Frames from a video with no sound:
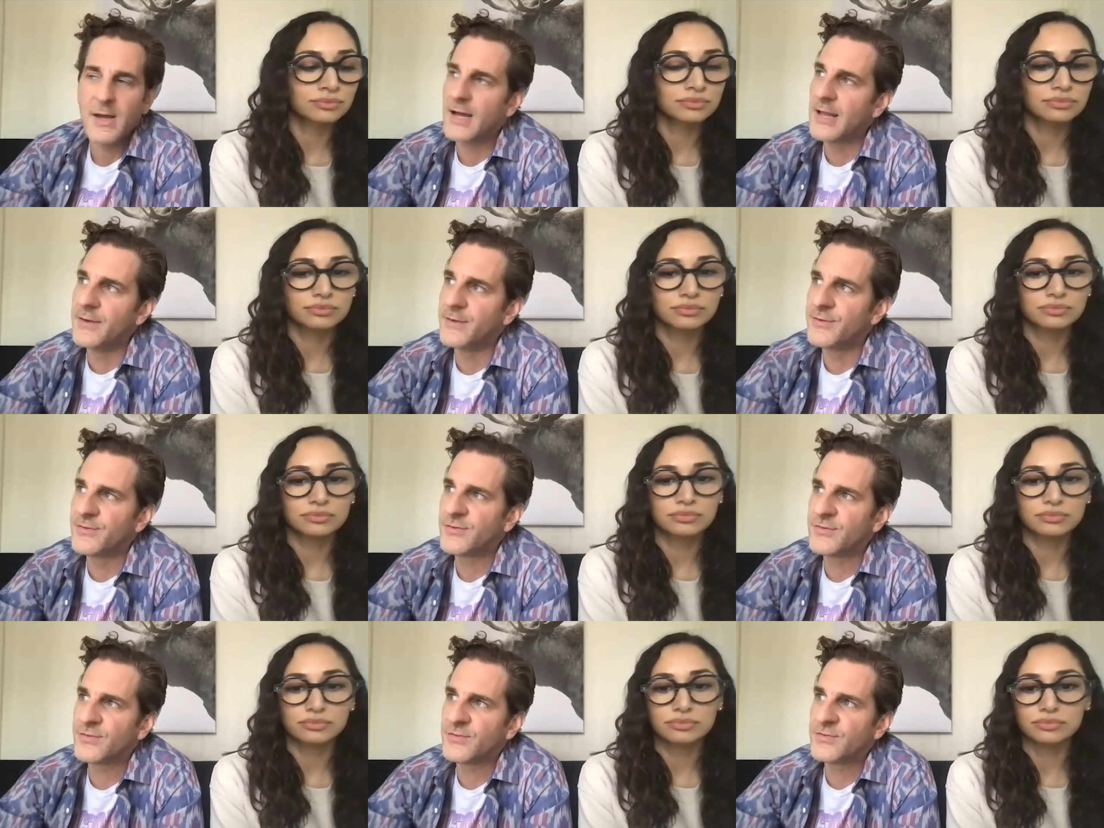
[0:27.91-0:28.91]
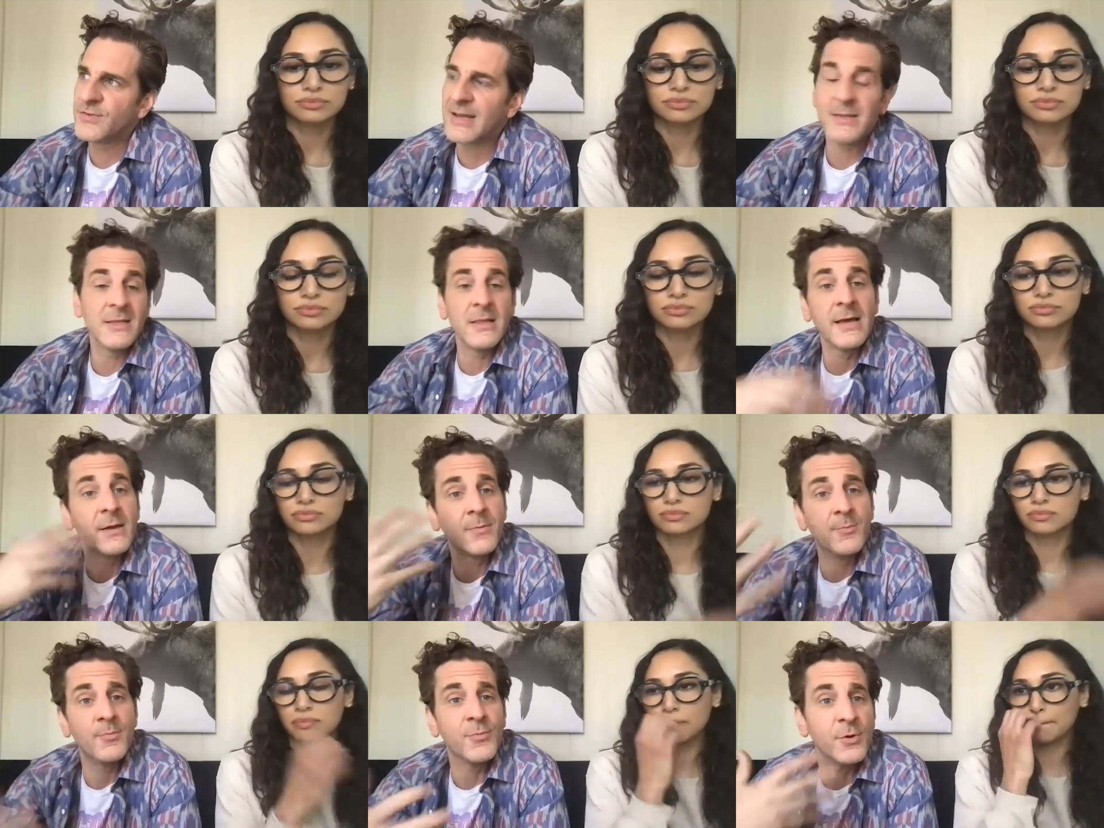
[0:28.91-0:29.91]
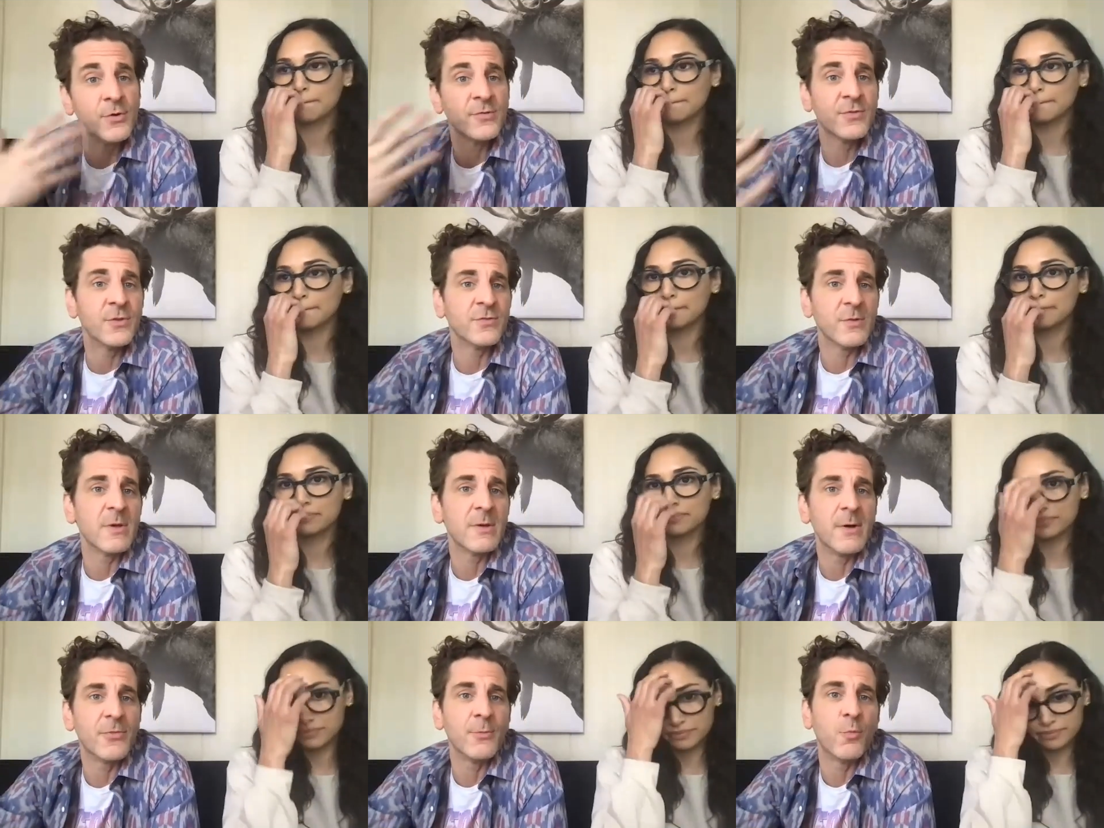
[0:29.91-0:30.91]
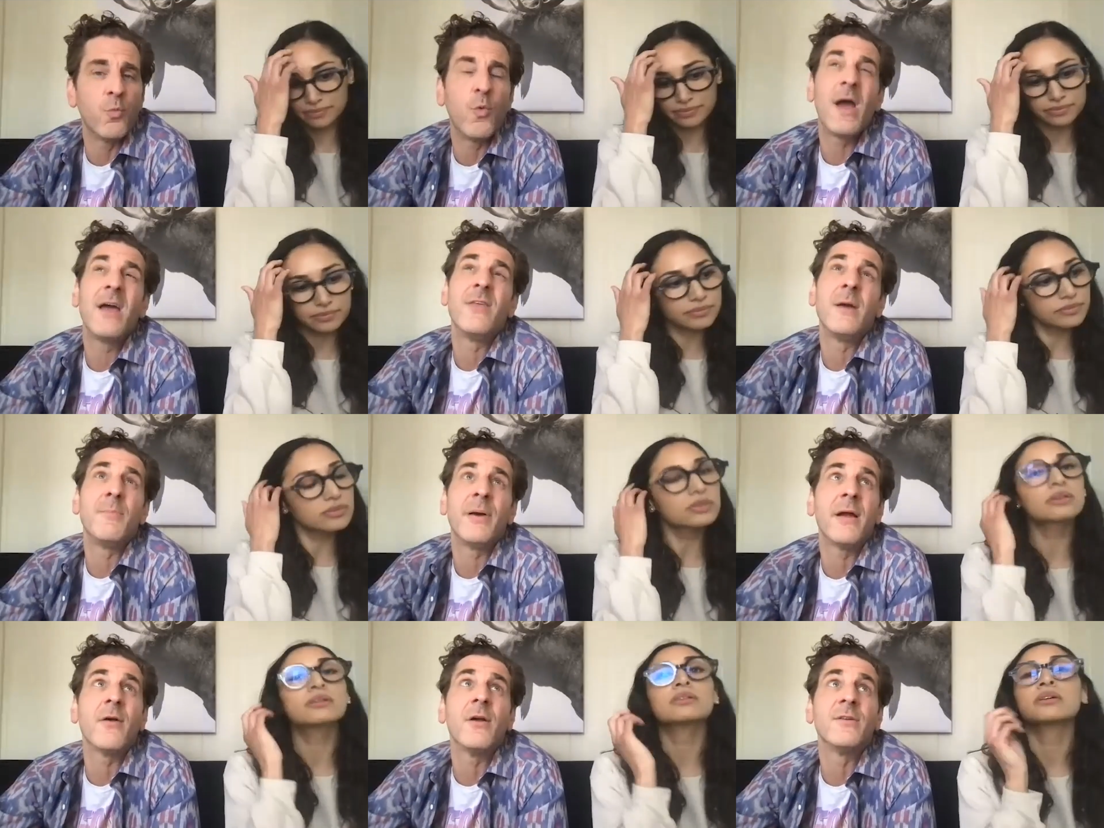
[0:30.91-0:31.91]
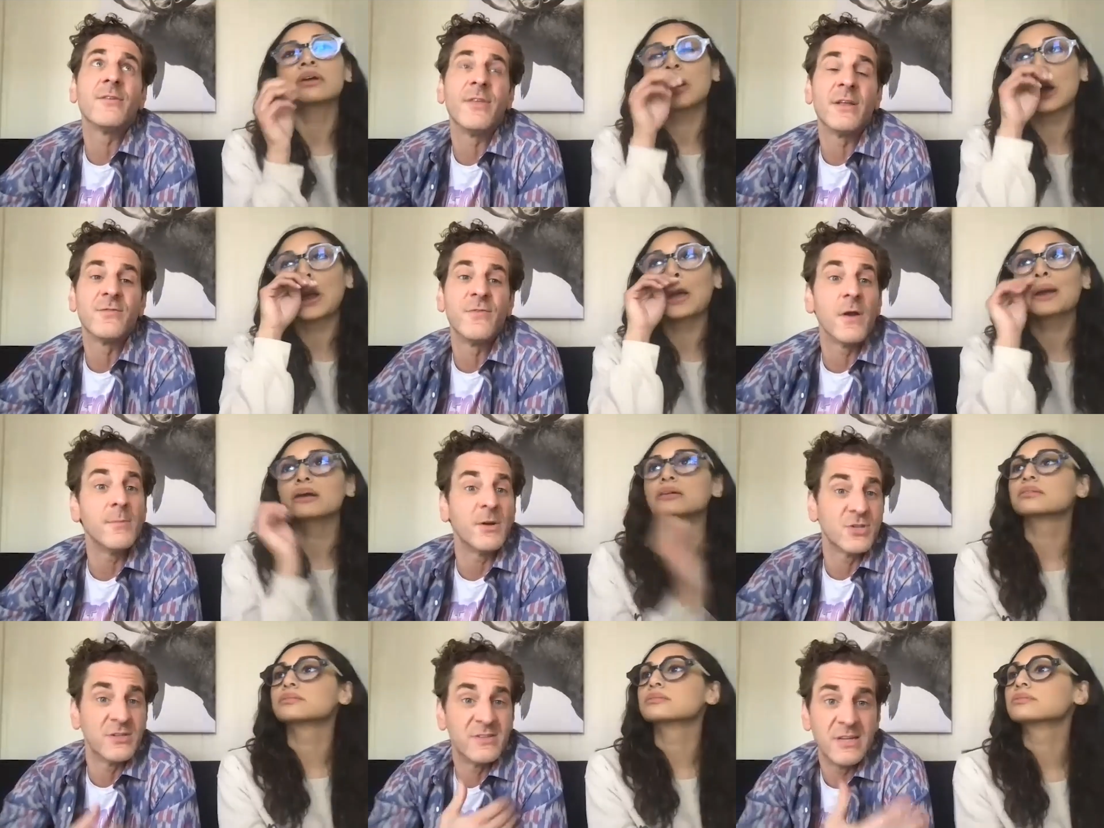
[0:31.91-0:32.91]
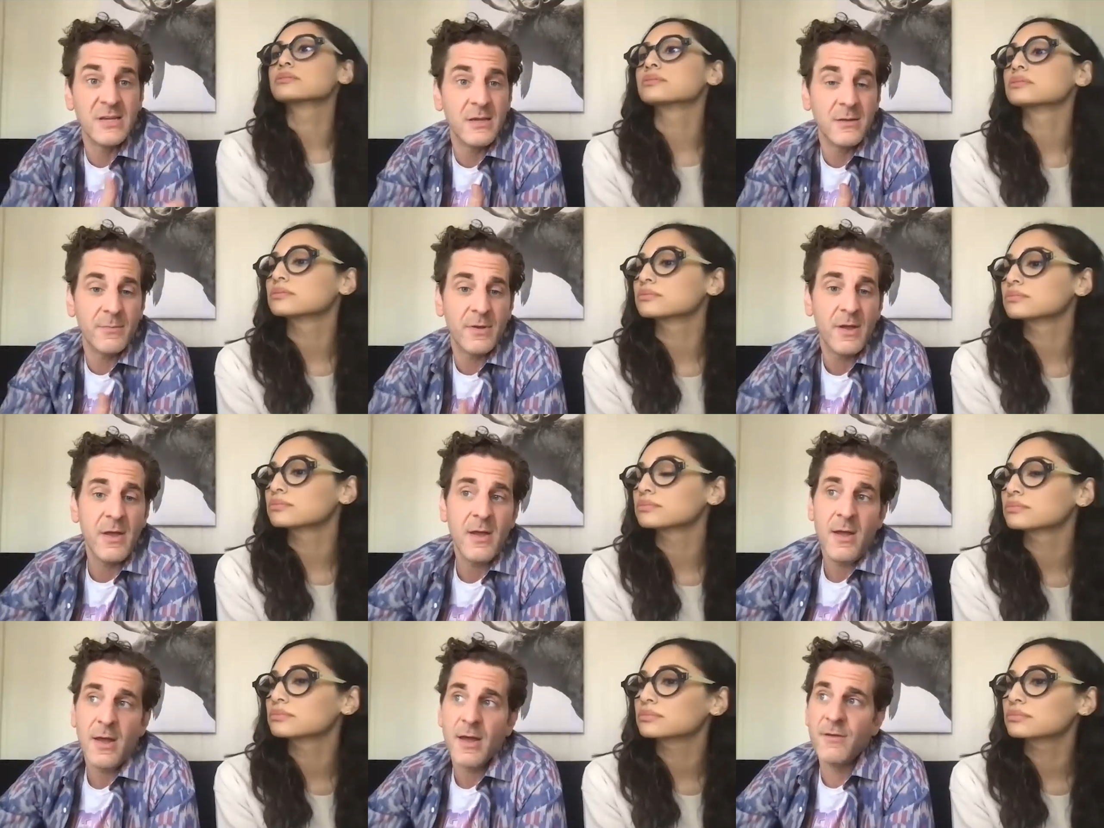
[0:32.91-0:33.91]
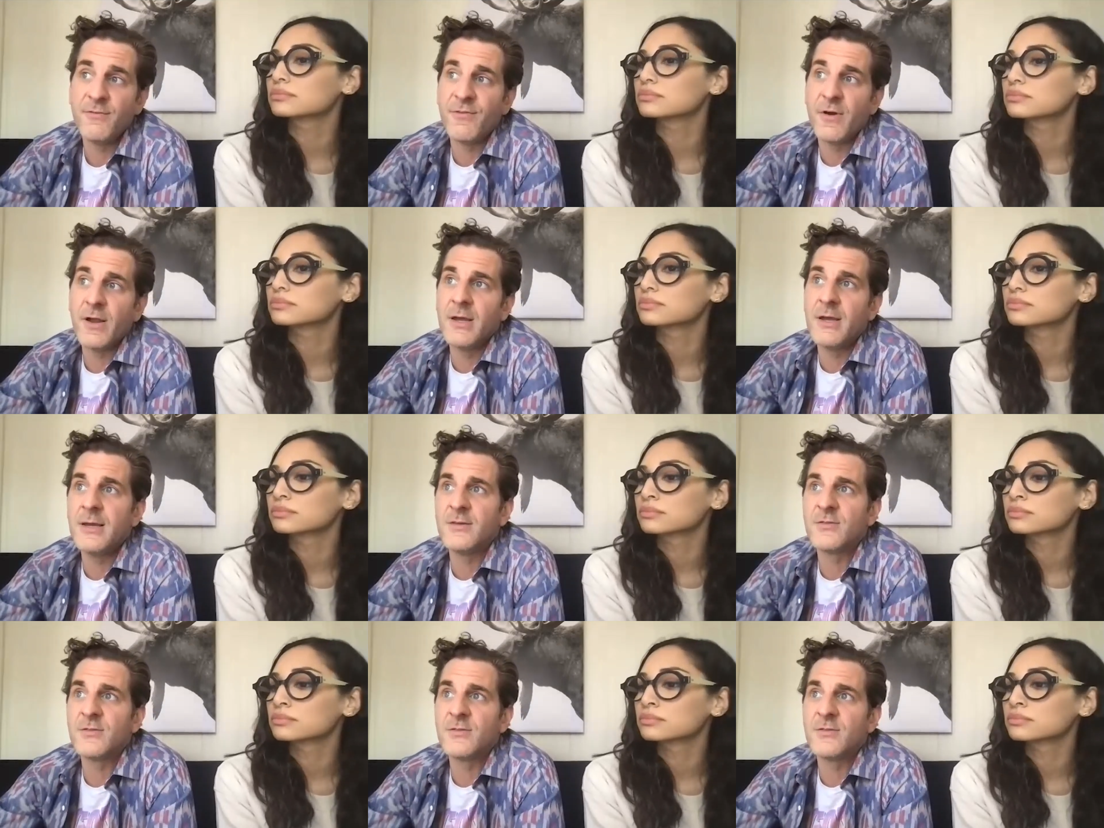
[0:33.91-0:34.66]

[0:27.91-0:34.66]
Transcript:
Speaker 1: And secondly, like there's, there's something about the way they parent that's very much a team and very